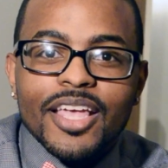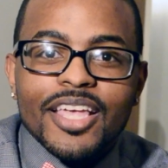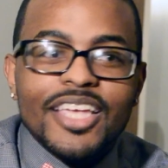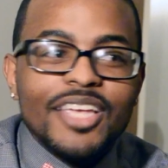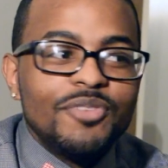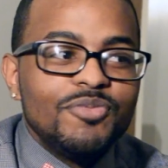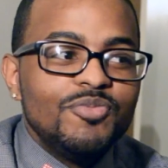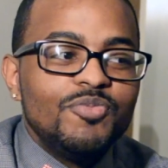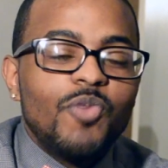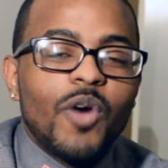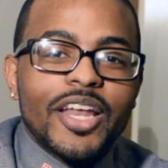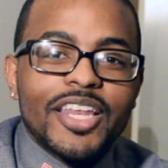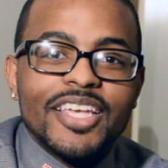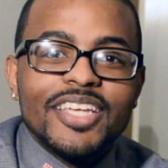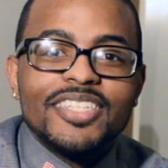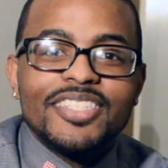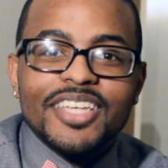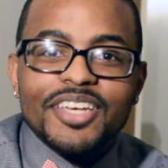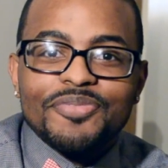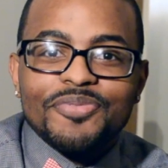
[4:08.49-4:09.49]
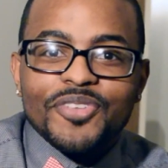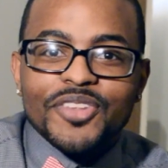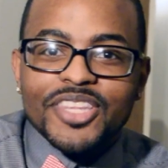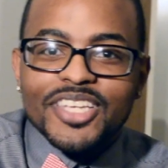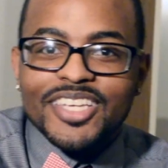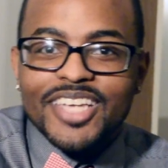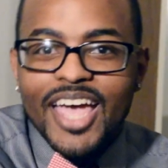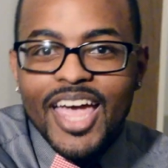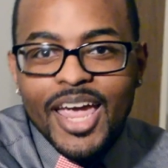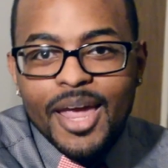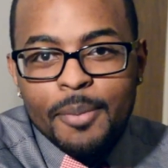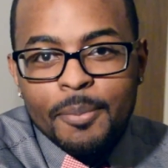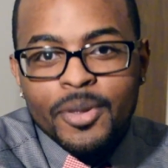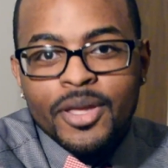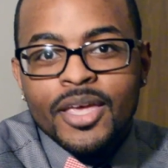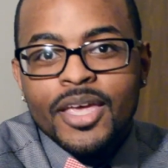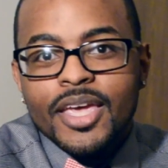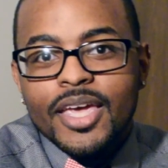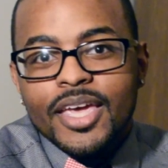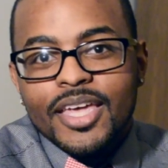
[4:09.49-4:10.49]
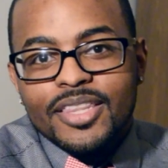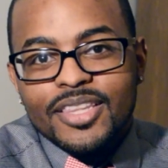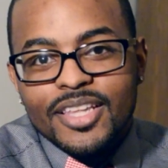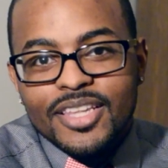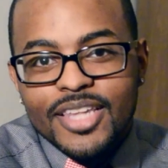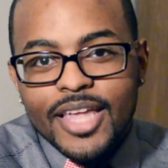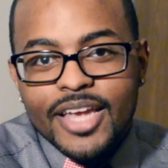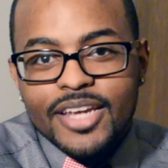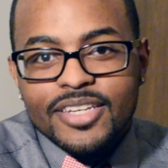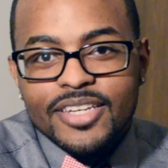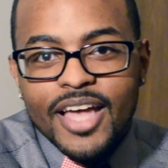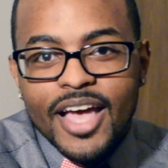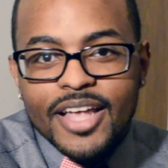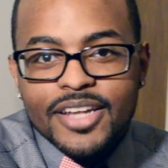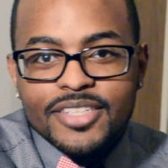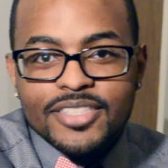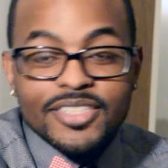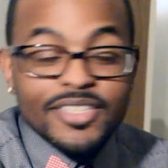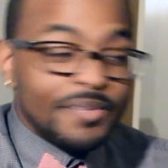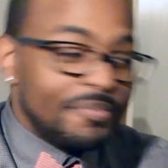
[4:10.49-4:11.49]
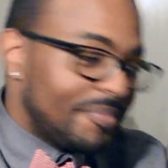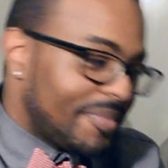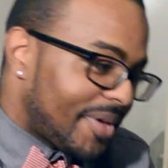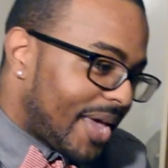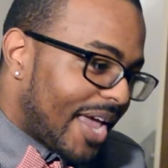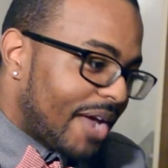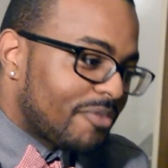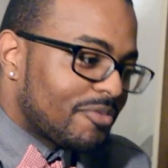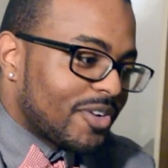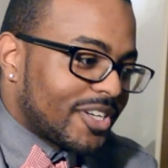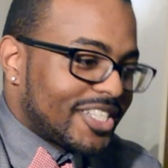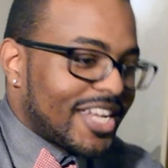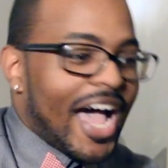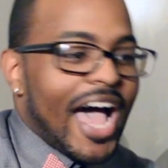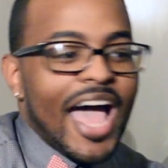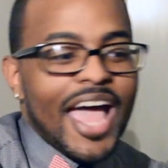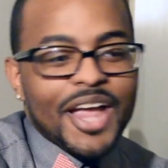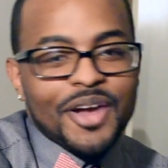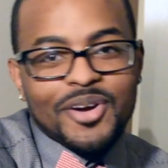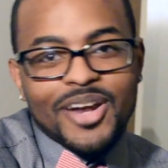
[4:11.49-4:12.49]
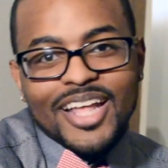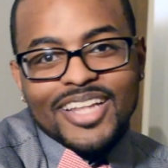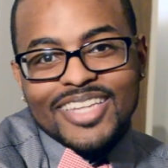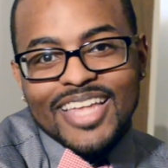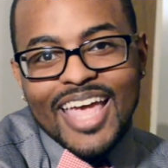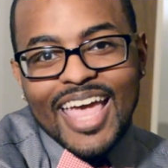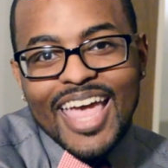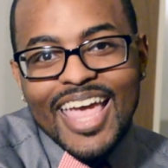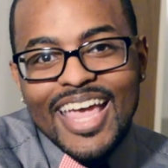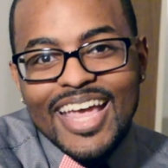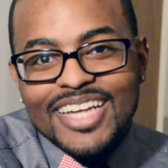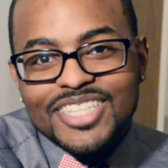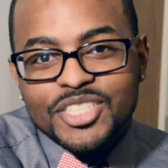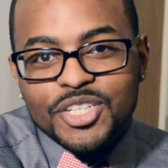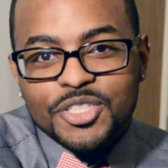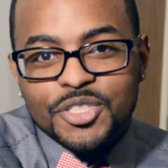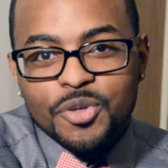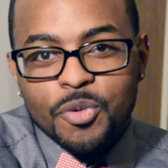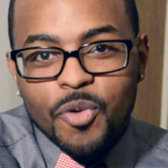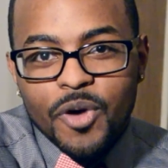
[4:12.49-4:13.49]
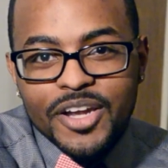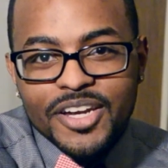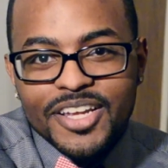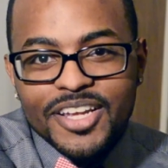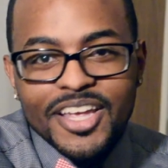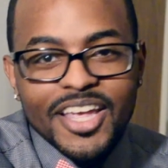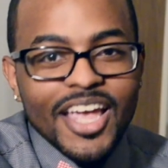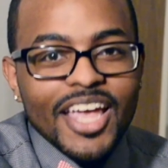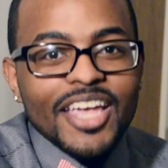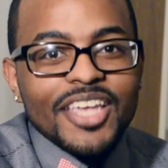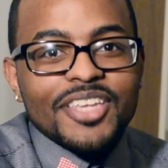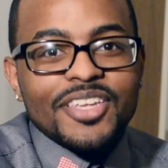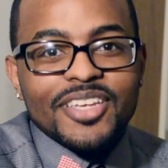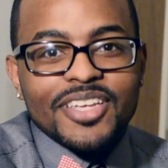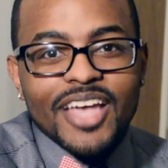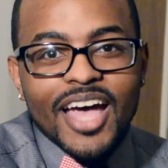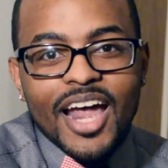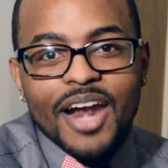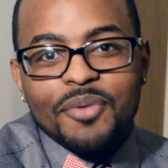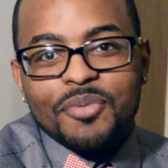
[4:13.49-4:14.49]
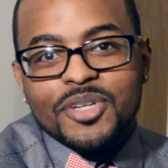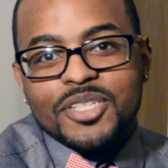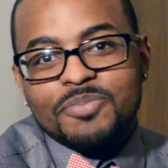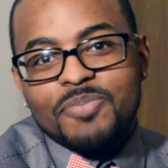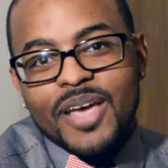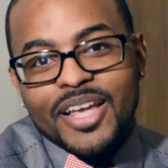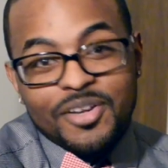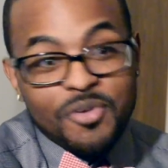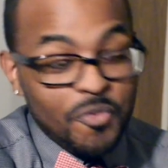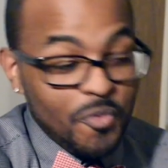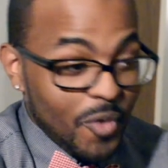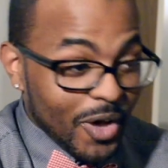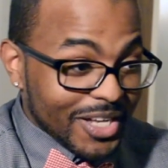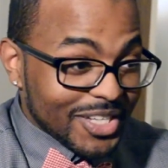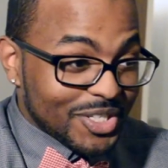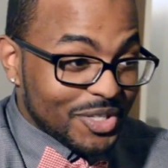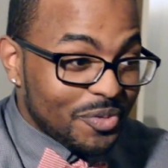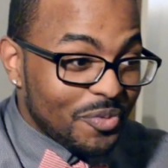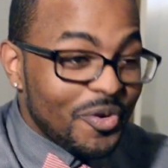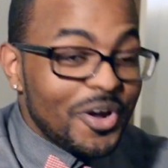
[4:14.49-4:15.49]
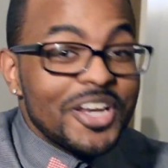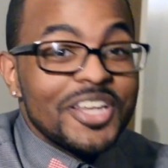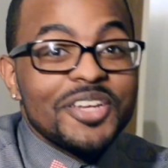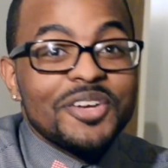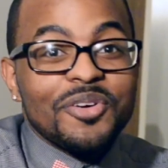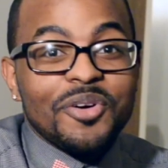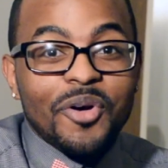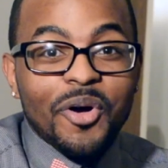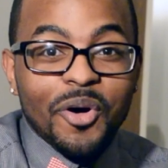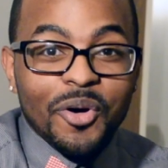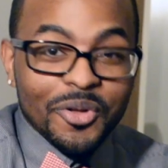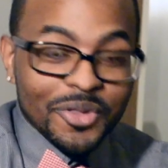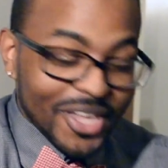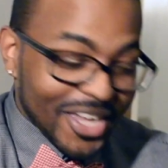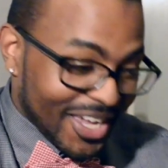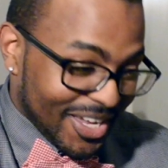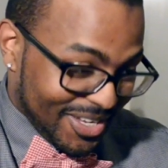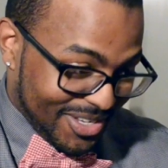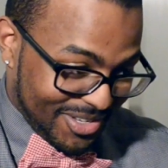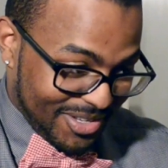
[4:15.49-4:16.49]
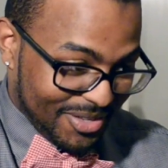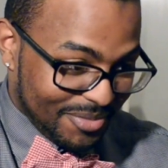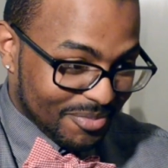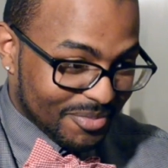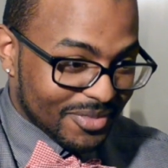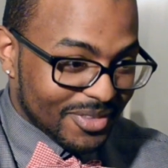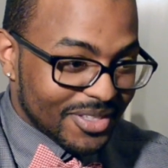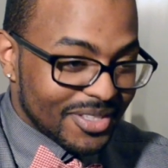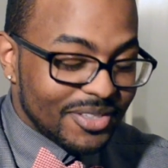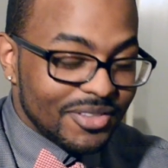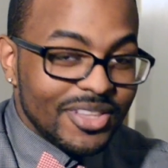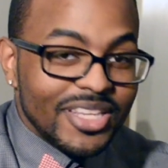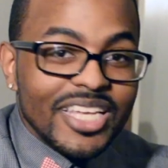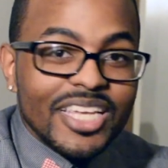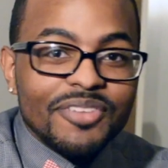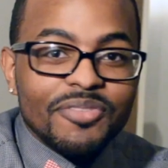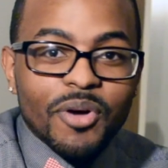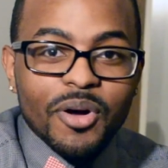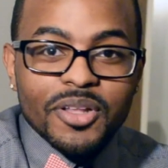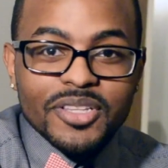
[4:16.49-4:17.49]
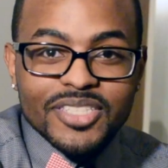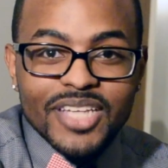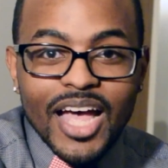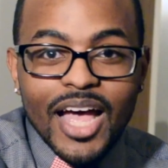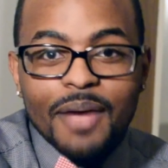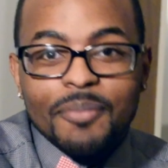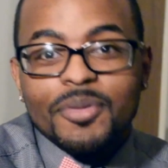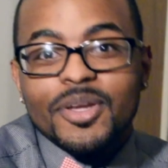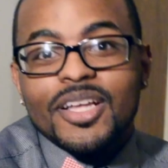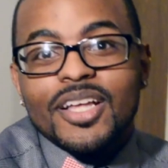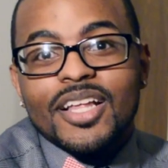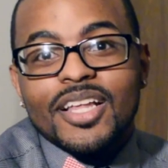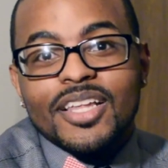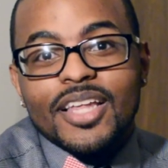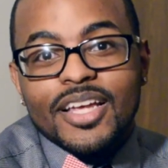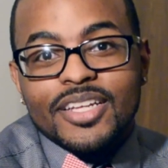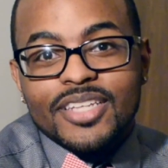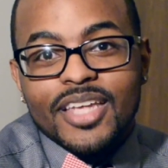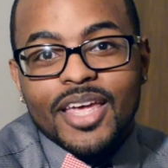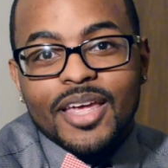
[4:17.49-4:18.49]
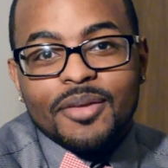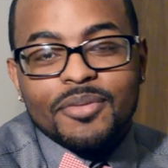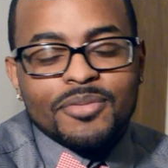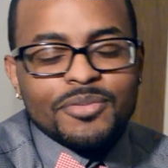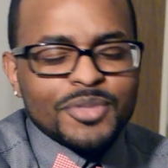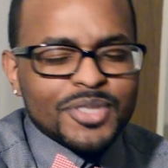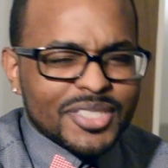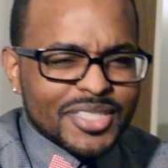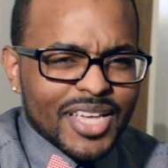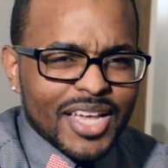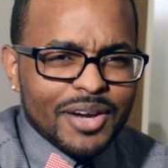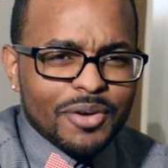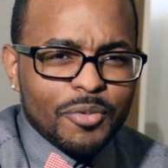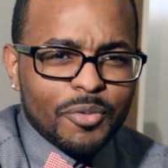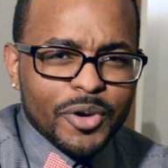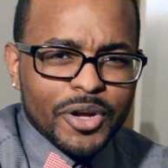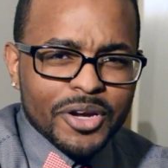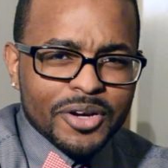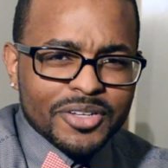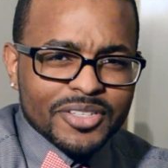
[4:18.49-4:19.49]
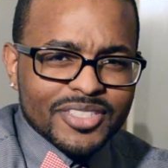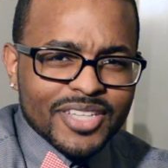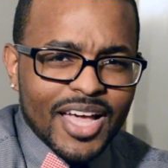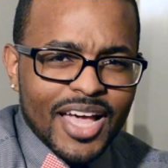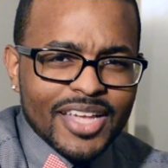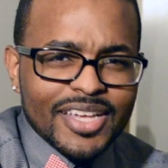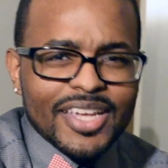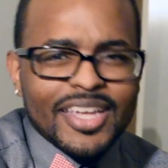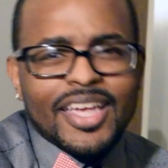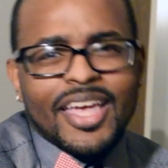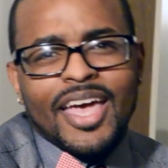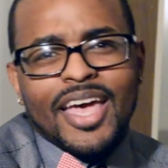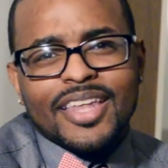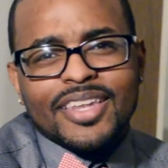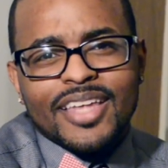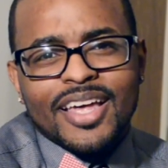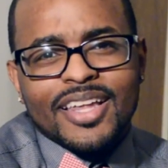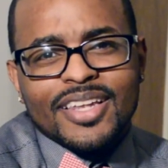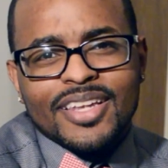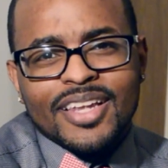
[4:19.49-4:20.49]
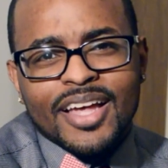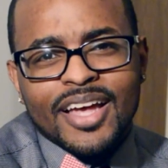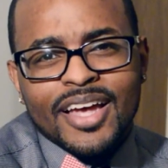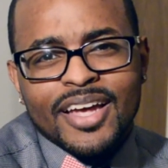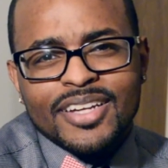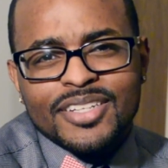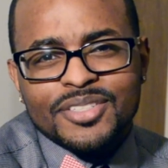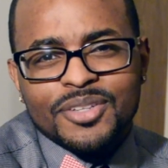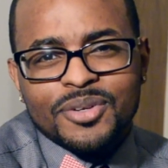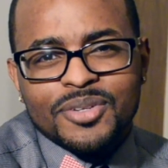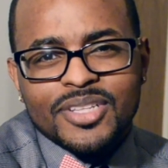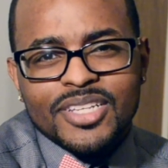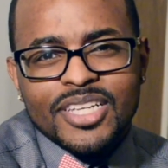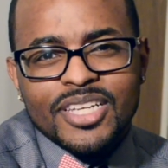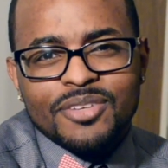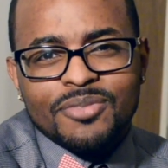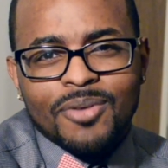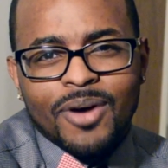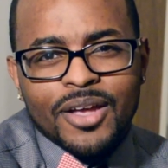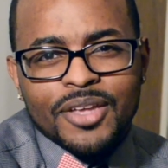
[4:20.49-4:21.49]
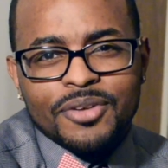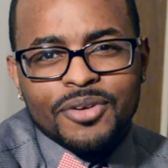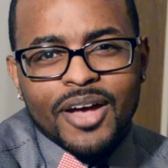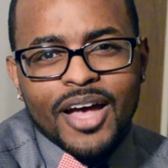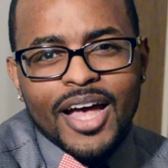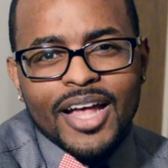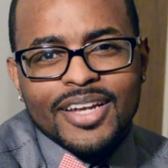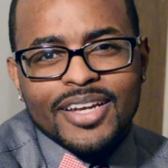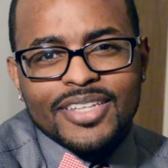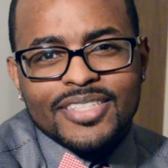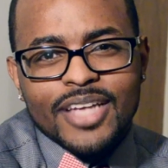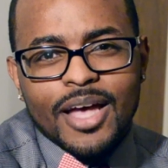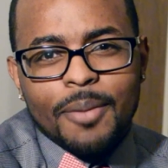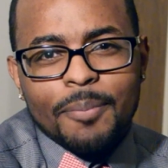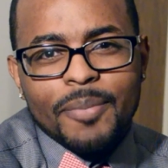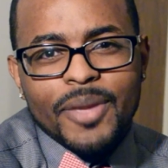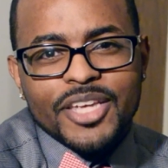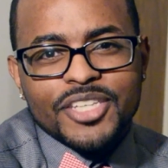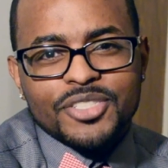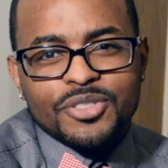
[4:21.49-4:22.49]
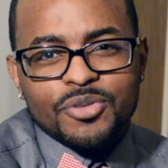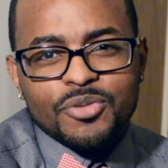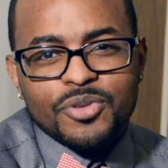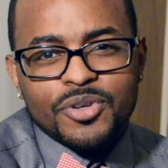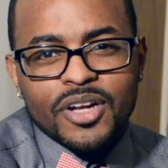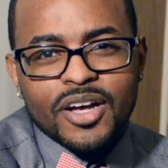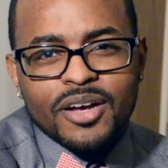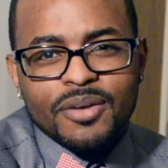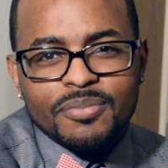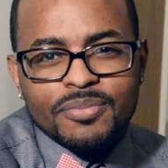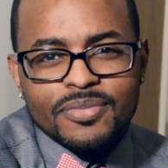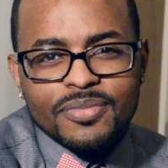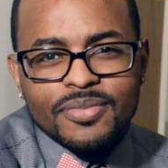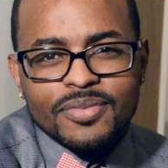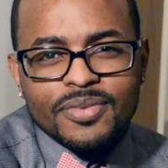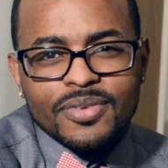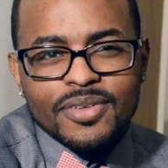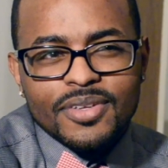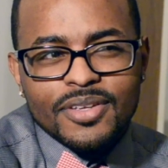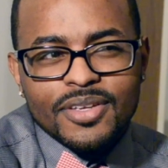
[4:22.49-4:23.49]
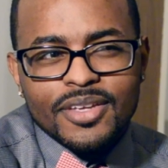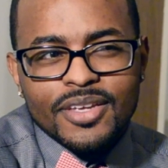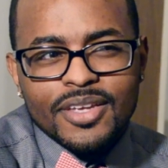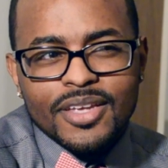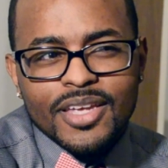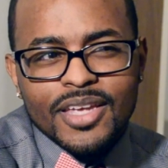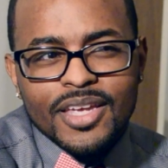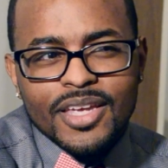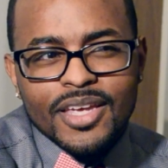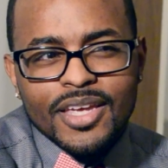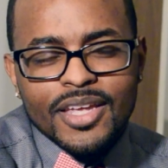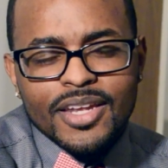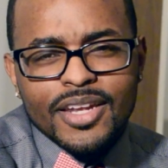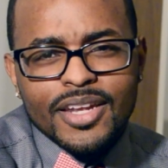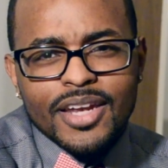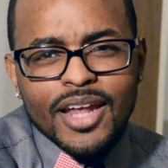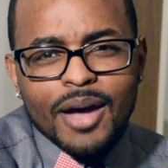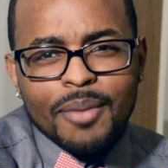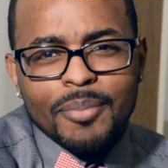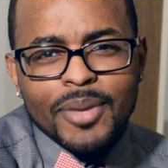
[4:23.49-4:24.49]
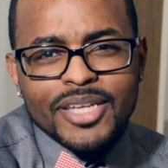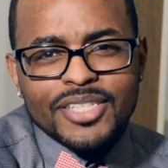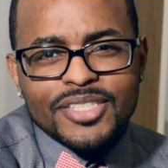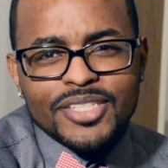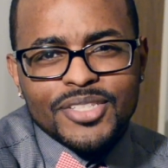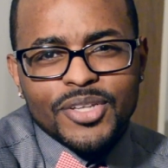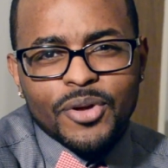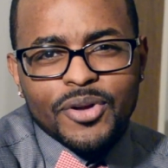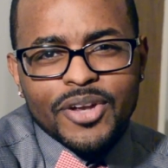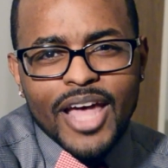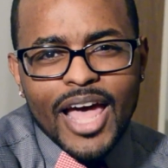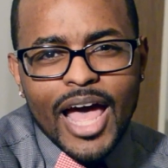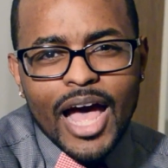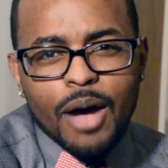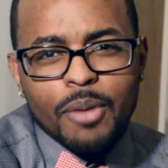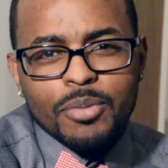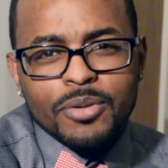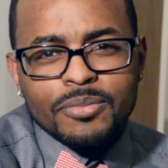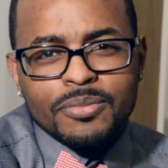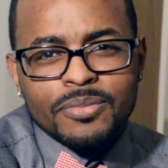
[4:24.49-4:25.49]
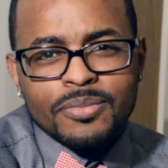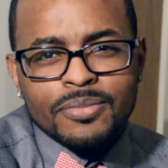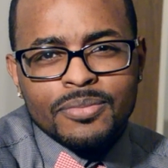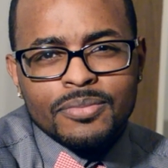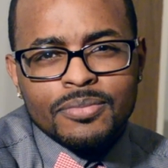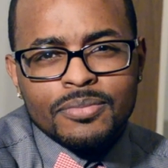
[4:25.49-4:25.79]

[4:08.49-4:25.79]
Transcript: He what he did for the game in the late '90s. The man retired at the age of 20. You gotta respect what 20 year old can leave on top like that, which is kind of weird because Kanye had that line, "Don't leave while you hot." That's how Mase screwed up, and then now Mase is on the album.